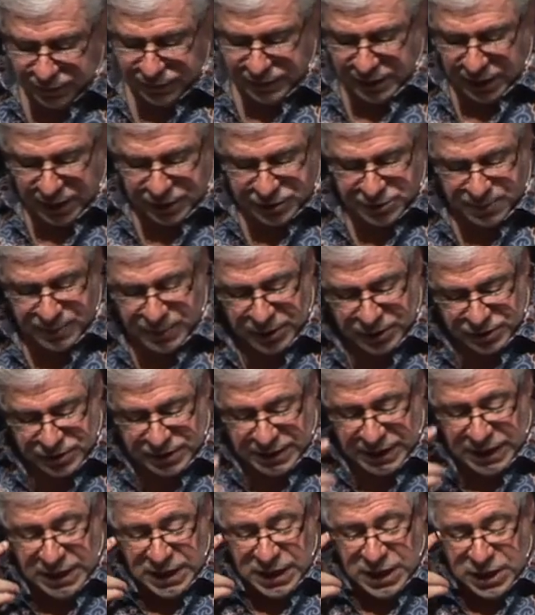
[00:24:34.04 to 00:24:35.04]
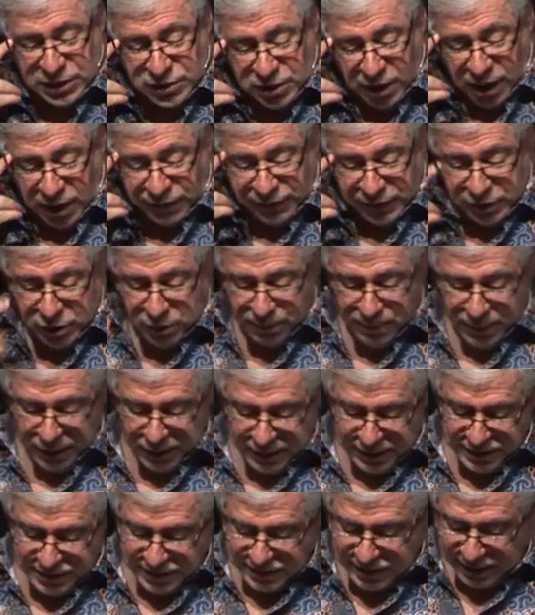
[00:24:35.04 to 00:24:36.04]
of God's mercy, to offer your
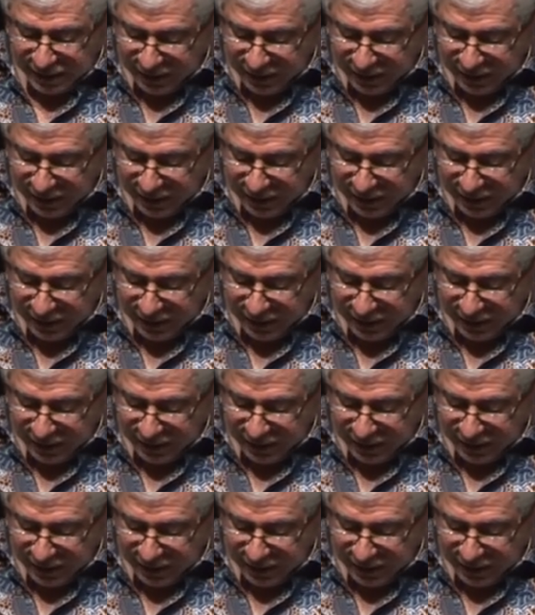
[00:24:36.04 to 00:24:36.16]
bodies as a